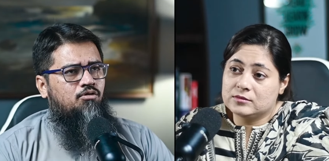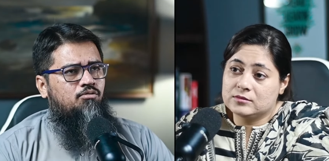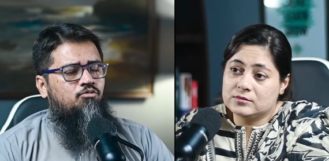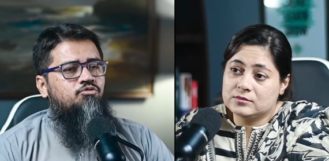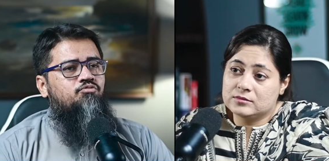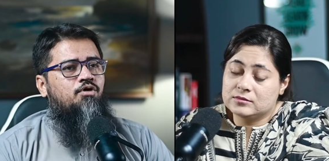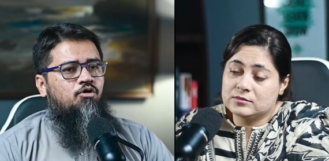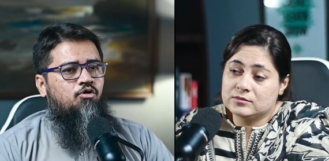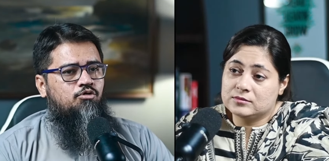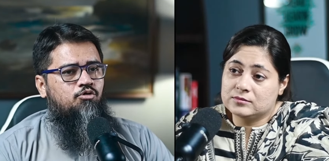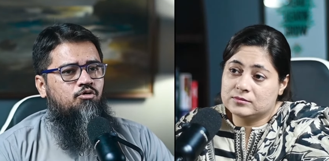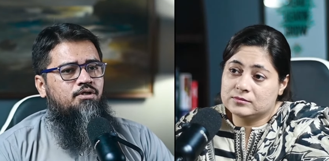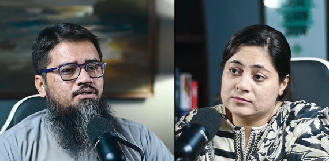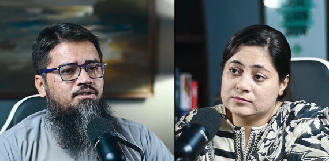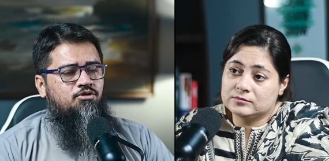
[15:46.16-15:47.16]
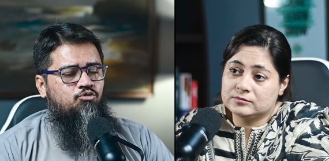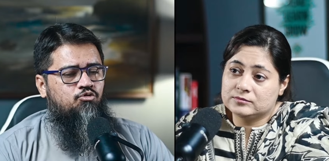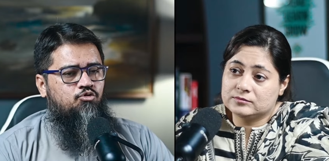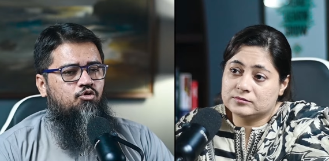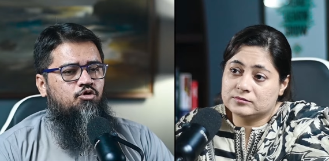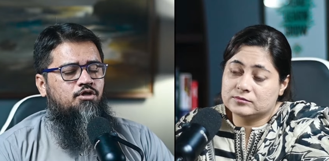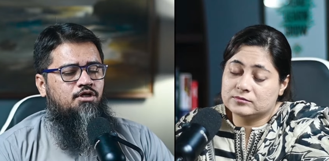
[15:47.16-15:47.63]
Speaker 1: almost. Although
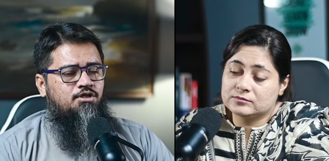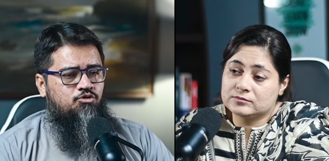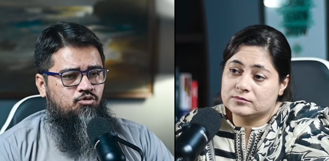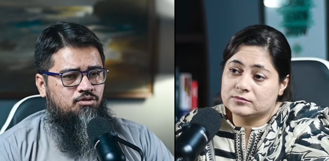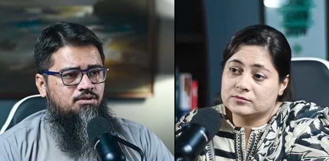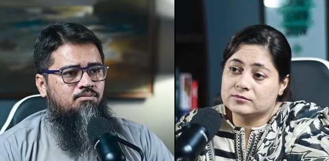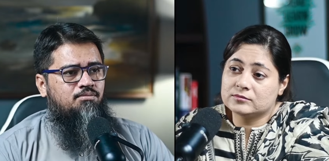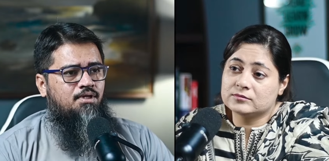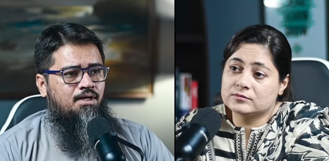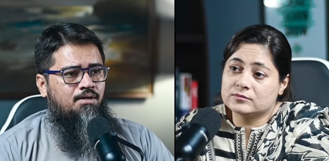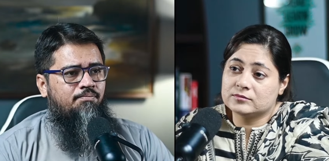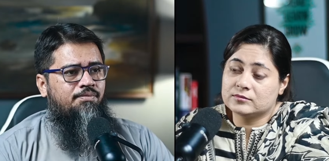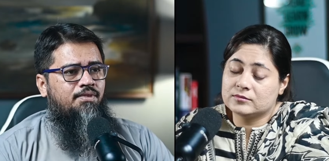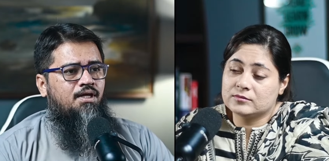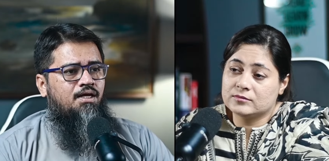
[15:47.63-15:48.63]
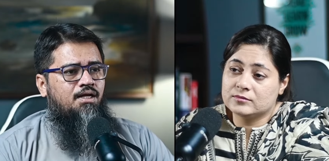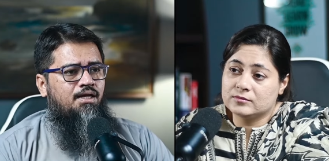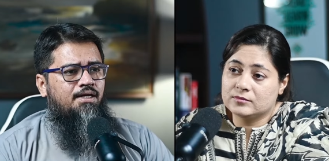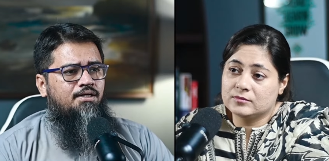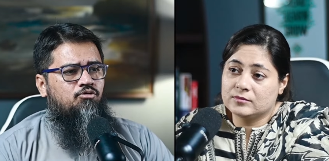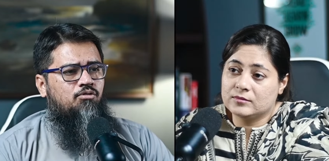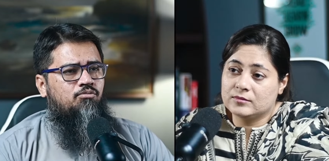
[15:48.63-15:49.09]
it took some time,
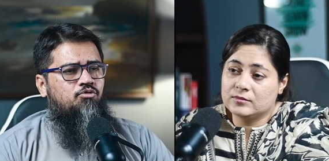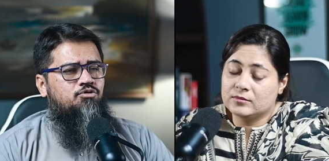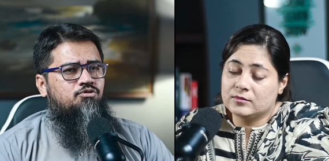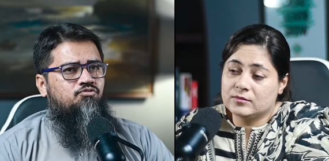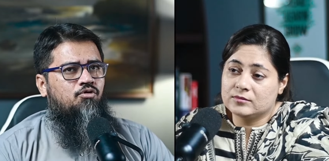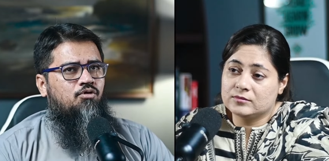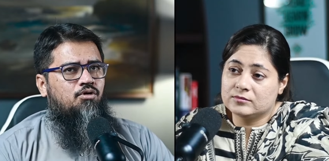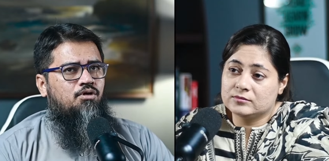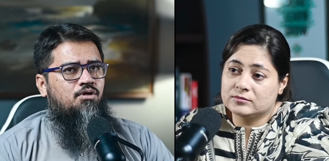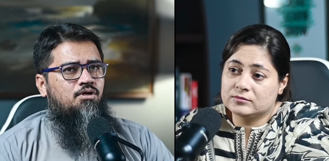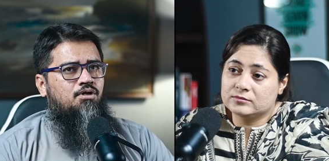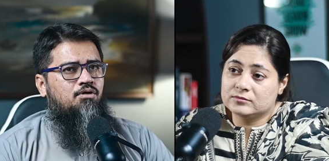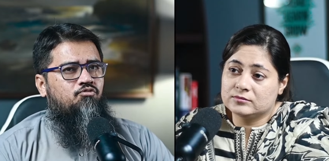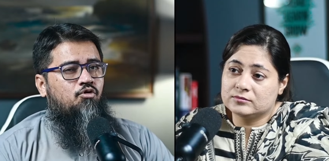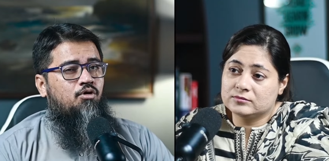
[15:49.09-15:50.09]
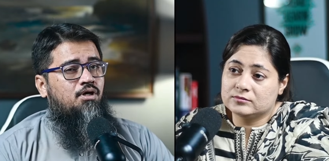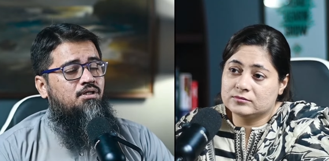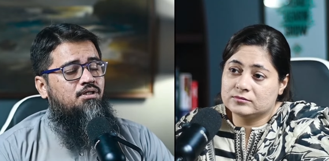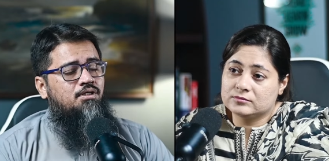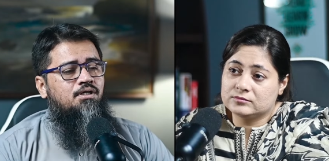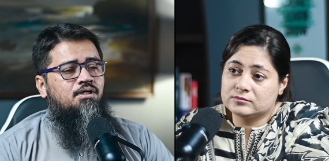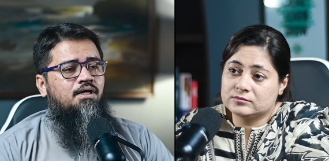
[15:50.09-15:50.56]
like almost for
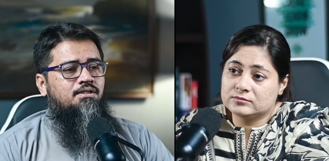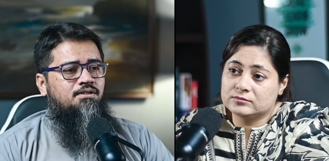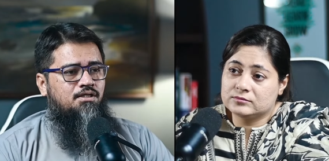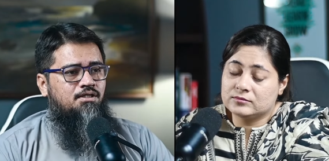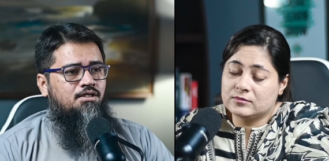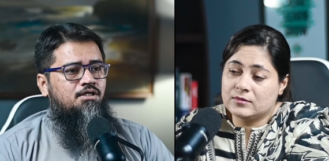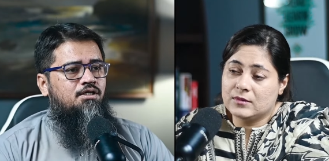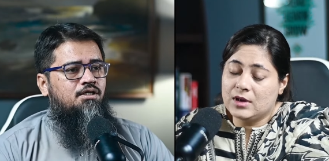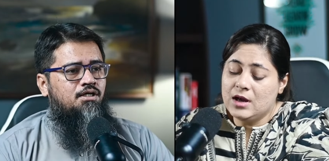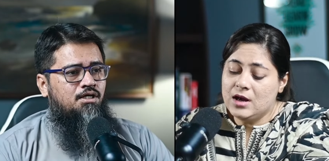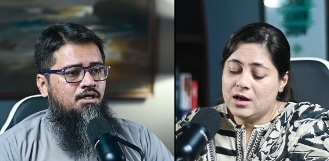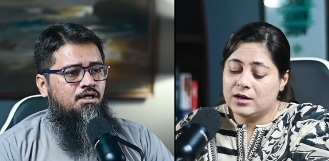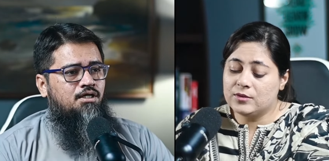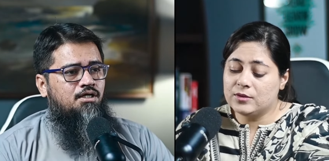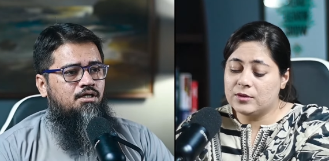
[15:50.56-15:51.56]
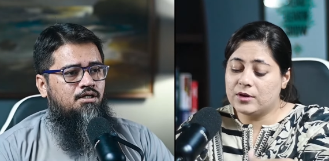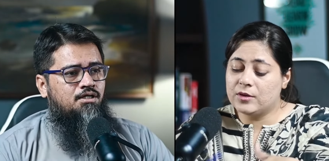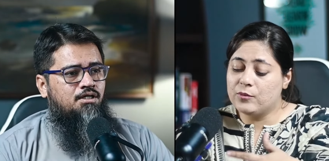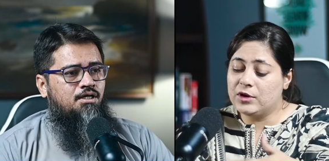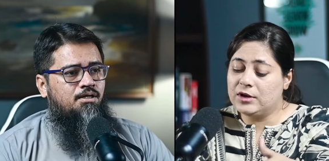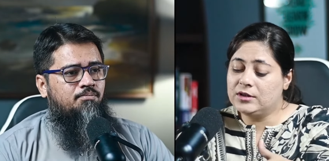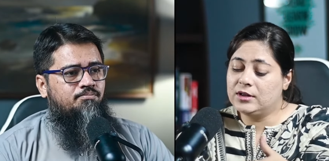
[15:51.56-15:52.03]
a year, I think he.
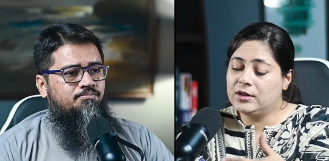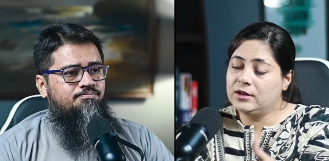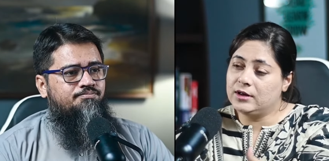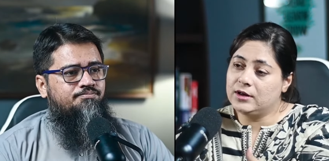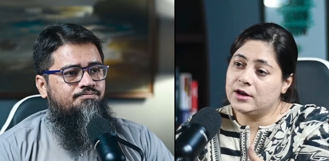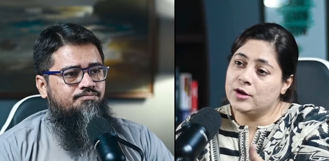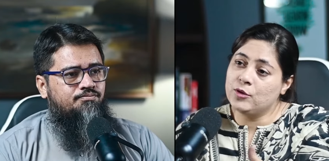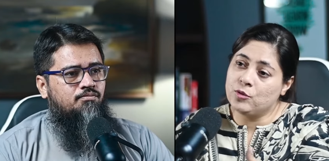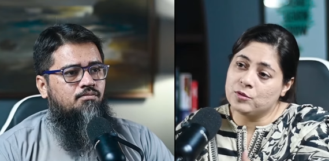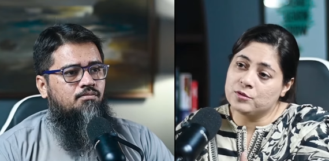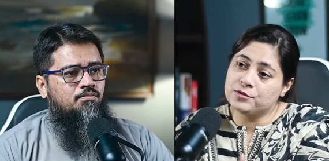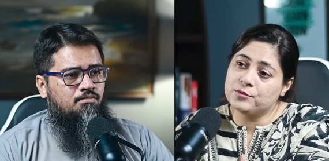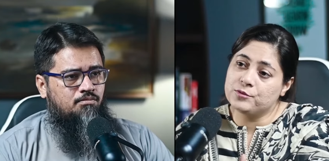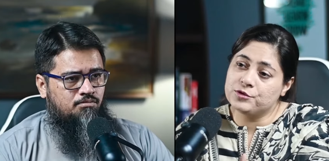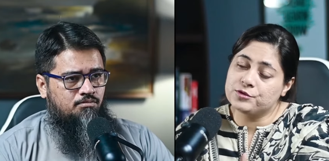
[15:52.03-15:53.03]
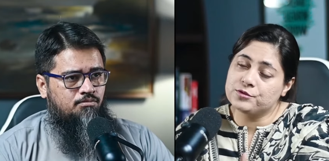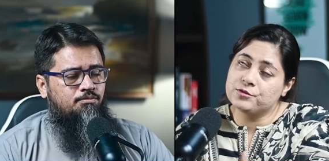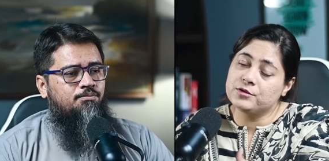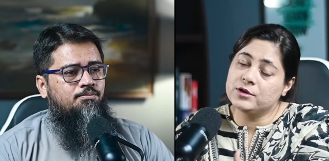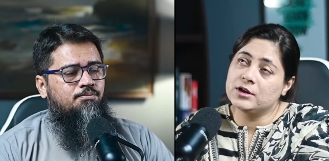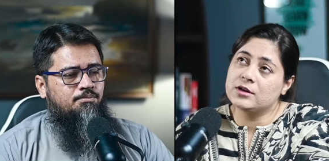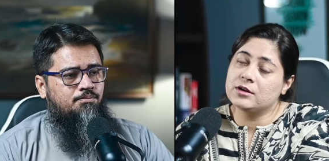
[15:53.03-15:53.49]
Speaker 2: Okay, one thing that I also want to
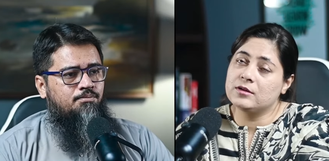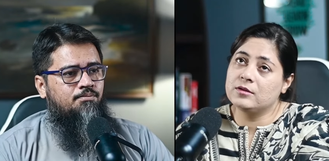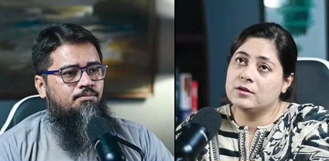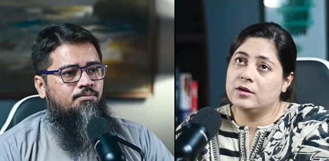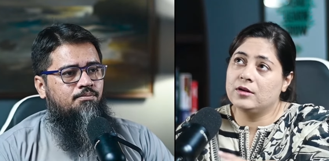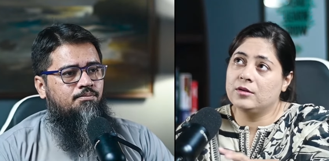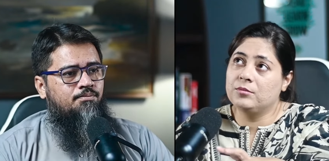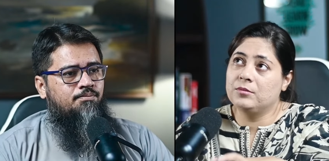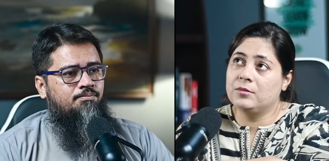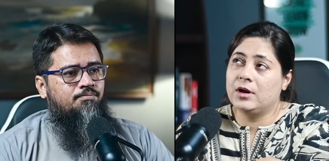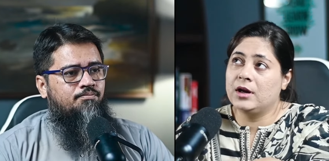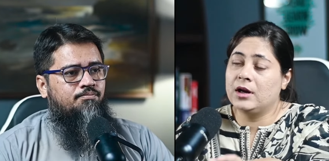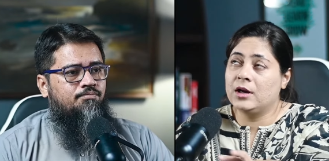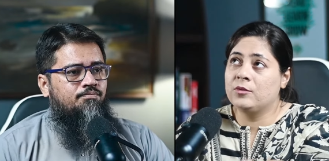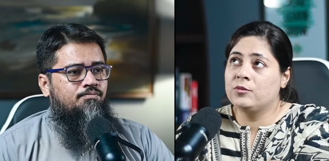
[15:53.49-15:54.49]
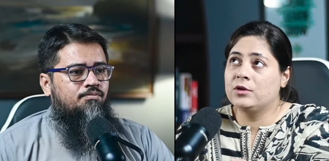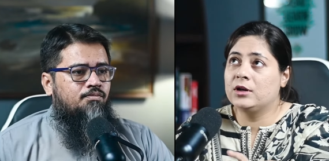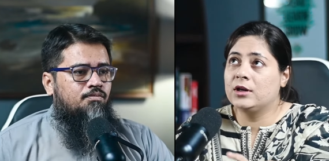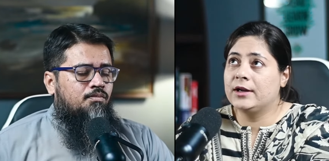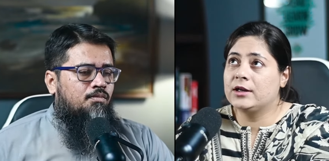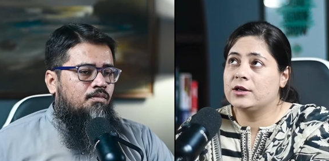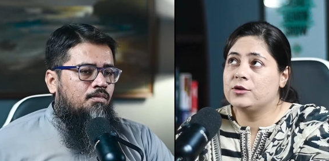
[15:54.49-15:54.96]
know that I
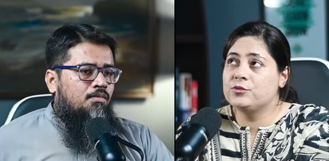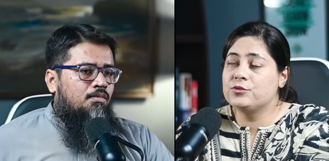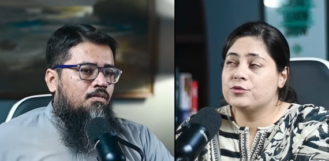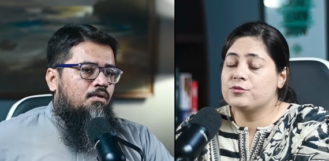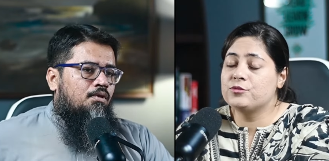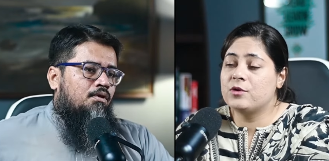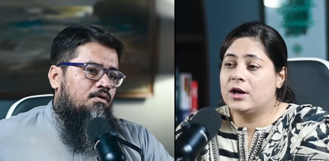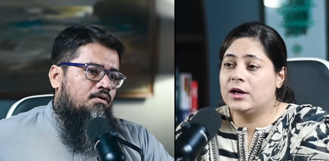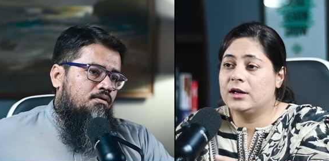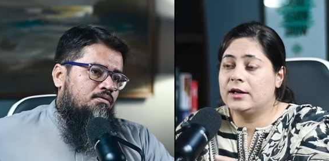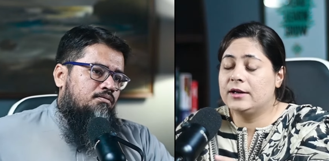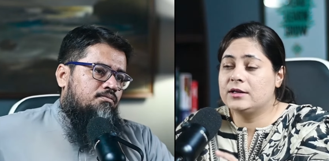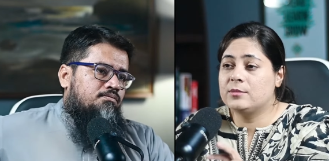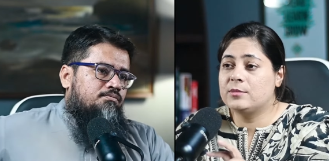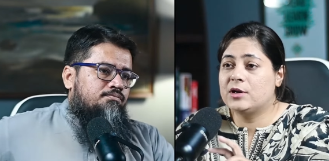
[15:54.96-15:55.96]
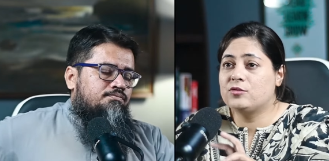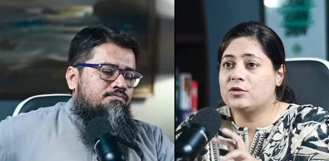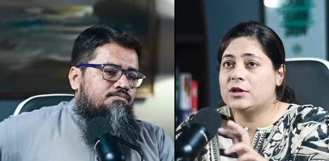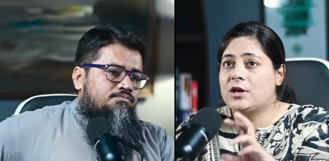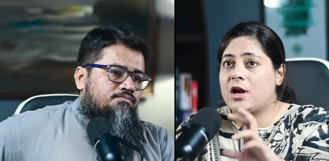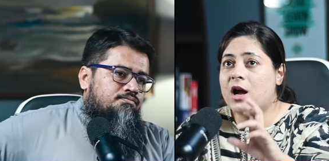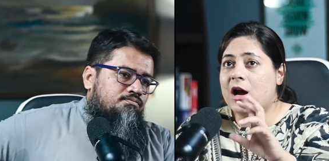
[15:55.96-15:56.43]
would like you to highlight about
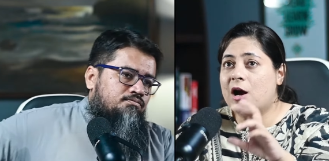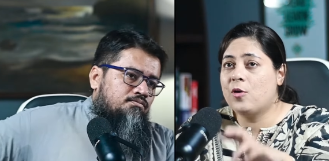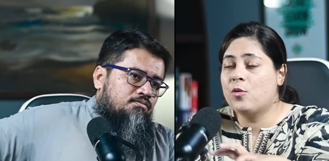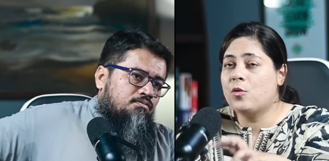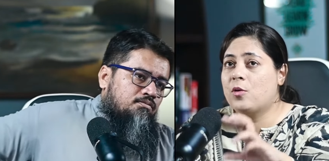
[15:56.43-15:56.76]
that how